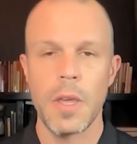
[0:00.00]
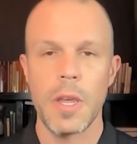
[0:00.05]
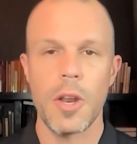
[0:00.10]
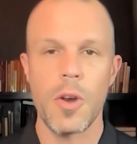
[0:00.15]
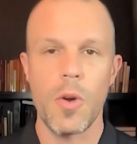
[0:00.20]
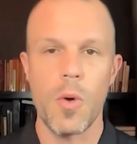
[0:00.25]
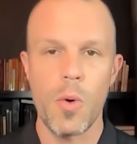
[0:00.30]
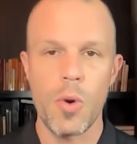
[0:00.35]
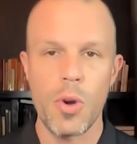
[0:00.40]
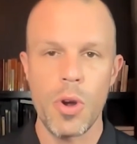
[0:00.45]

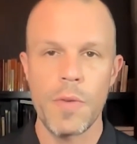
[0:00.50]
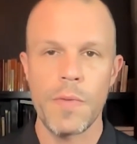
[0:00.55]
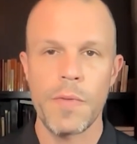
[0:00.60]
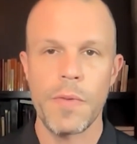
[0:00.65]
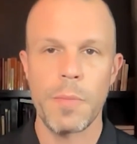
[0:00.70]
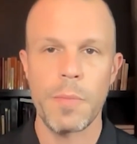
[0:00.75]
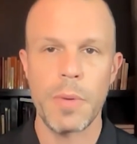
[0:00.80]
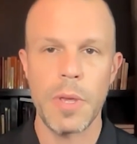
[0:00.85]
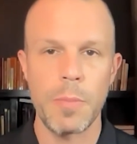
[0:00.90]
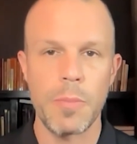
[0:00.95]
In order
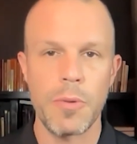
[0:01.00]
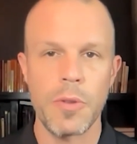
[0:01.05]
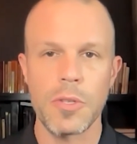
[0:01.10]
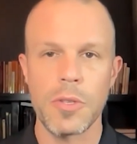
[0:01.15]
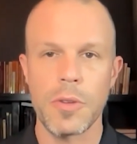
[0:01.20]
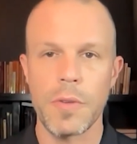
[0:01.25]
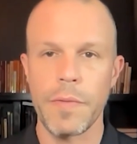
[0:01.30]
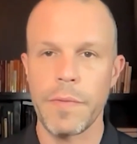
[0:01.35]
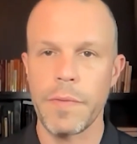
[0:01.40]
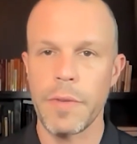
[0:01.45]
for people
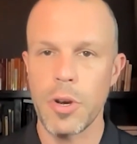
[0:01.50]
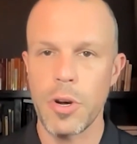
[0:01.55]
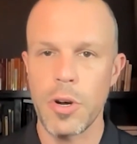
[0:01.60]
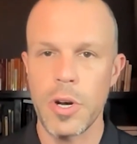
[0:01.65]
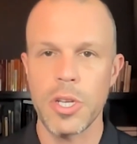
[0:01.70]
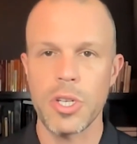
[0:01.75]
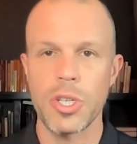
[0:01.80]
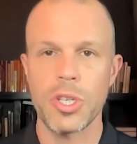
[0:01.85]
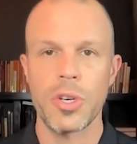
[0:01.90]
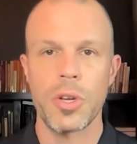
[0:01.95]
to
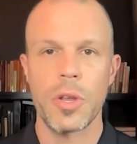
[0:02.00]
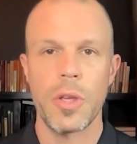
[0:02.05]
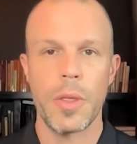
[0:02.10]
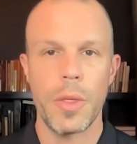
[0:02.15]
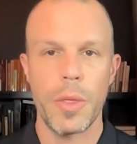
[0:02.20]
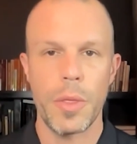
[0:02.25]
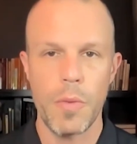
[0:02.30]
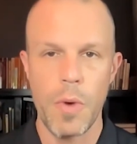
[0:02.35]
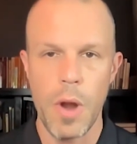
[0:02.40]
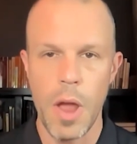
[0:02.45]
flourish,
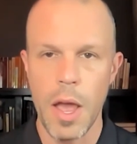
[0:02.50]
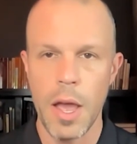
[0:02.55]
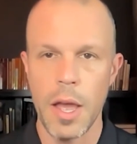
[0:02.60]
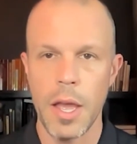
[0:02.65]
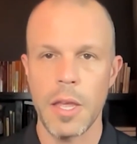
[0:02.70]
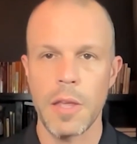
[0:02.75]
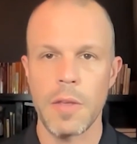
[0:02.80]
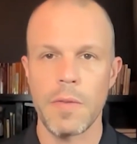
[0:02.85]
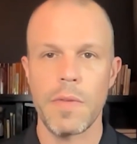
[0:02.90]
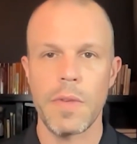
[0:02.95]

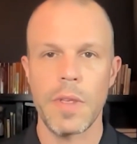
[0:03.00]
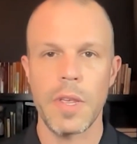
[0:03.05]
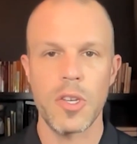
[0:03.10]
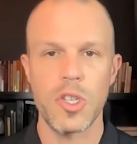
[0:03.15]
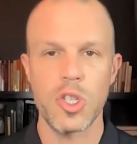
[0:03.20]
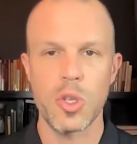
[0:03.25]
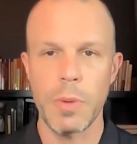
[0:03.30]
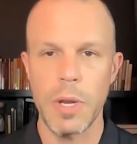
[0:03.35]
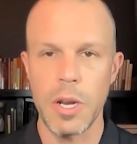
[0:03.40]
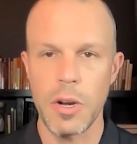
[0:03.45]
thrive,
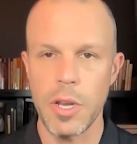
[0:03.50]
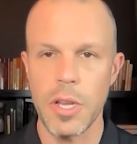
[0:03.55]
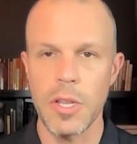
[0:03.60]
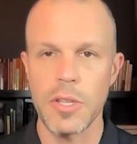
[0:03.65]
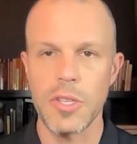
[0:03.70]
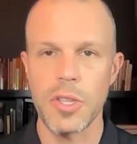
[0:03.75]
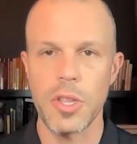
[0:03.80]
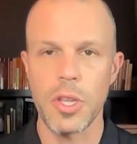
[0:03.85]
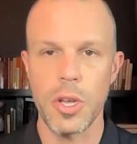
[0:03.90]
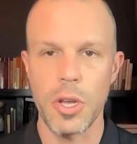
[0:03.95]

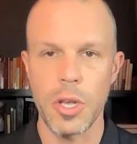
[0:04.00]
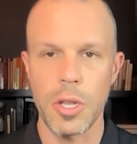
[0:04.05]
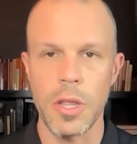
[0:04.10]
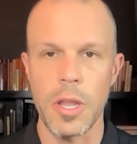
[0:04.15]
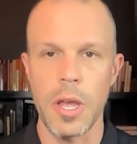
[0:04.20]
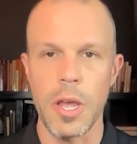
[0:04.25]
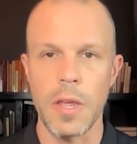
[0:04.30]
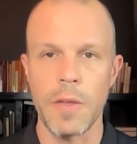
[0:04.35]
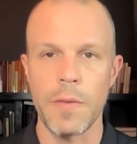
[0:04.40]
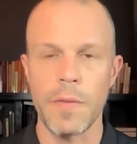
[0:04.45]
experience the good
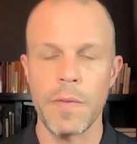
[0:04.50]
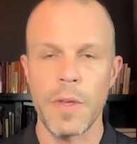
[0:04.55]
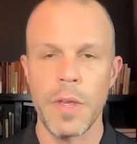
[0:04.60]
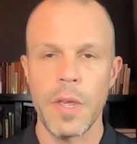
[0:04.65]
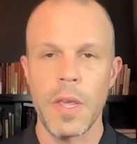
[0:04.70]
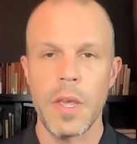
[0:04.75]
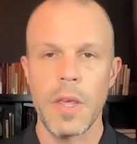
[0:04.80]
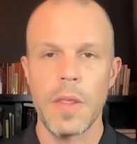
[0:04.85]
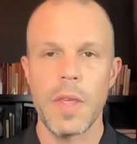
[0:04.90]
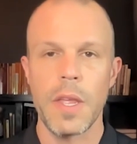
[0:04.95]
life,
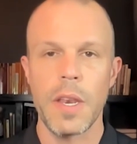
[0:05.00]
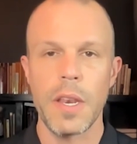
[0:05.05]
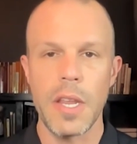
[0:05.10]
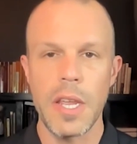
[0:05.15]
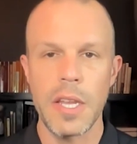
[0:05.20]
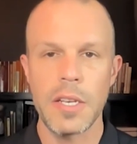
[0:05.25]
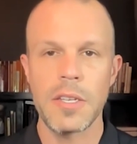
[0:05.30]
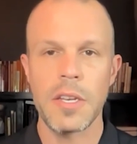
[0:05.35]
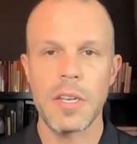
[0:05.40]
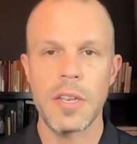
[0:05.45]
they
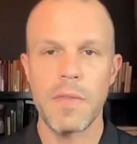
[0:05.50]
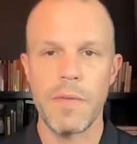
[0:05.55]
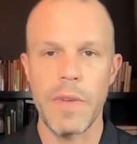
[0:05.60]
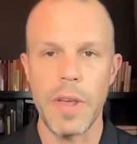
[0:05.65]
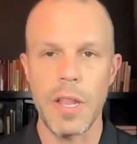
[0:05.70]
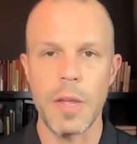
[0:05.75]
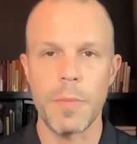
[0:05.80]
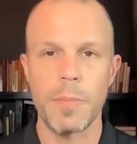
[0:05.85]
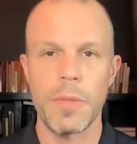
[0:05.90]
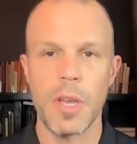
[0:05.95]
need to
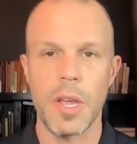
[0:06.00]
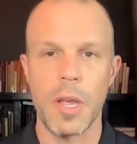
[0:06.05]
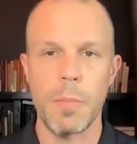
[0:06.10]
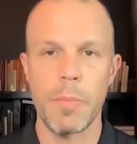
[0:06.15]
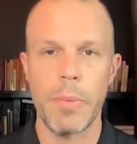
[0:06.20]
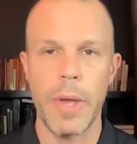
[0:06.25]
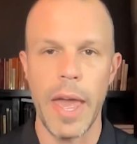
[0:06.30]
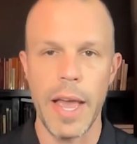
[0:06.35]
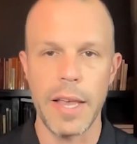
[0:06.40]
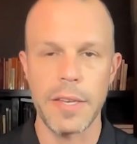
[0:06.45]
develop the
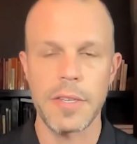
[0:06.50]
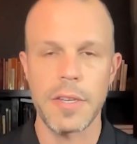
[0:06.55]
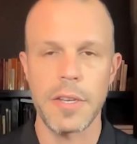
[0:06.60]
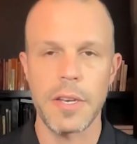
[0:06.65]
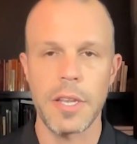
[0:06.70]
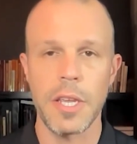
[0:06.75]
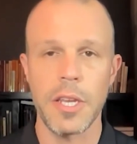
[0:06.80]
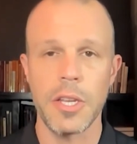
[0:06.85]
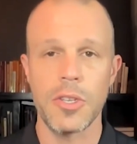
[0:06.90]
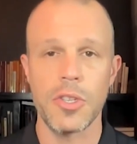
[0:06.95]

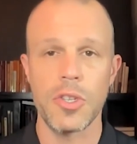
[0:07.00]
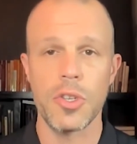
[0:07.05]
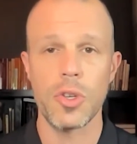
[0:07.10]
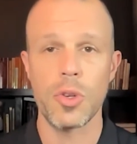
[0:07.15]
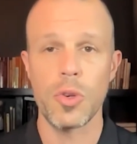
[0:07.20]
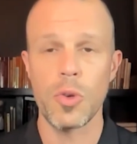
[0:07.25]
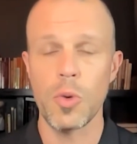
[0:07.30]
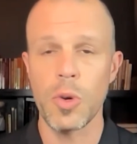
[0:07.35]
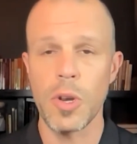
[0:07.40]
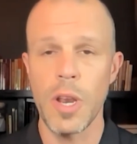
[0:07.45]
capacity
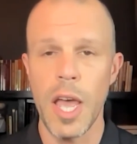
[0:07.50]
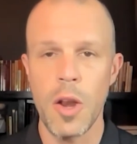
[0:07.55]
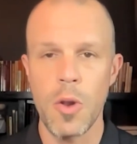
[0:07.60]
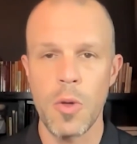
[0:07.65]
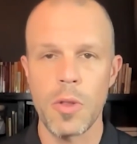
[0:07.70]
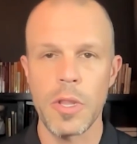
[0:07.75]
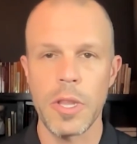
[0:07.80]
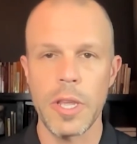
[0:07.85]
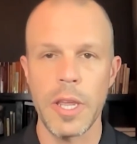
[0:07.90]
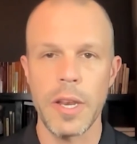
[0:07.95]
to not
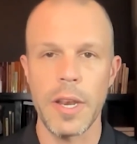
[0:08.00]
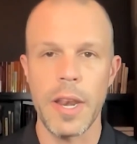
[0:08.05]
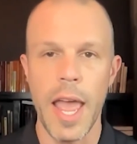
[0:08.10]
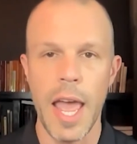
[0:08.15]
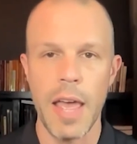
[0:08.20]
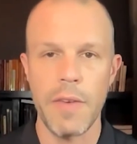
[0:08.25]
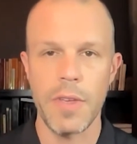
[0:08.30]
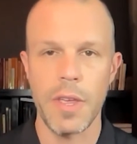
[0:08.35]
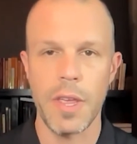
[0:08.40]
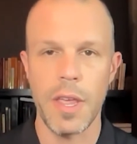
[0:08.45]
only
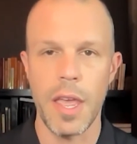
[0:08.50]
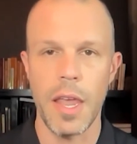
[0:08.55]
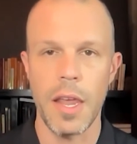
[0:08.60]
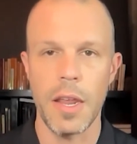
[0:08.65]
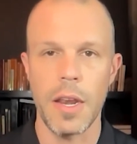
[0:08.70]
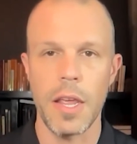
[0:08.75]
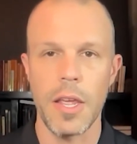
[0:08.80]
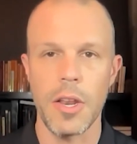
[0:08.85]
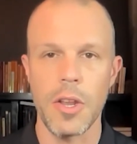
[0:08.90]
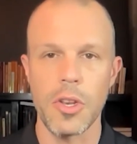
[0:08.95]

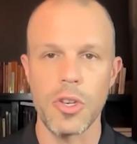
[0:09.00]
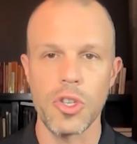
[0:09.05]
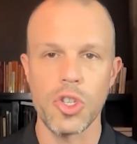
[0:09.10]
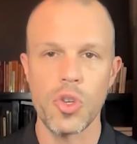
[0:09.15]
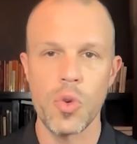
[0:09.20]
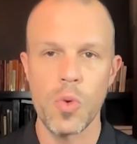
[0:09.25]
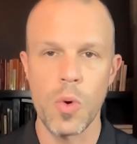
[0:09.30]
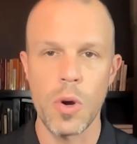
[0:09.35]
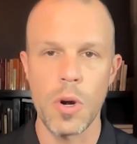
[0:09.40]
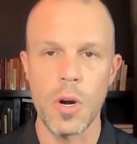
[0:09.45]
navigate and
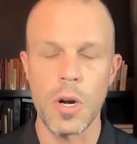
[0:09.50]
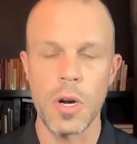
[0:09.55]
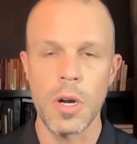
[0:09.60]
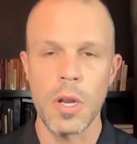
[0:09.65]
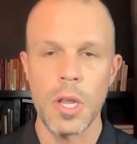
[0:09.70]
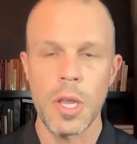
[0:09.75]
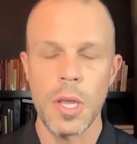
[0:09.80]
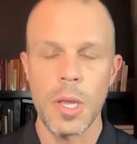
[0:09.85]
endure,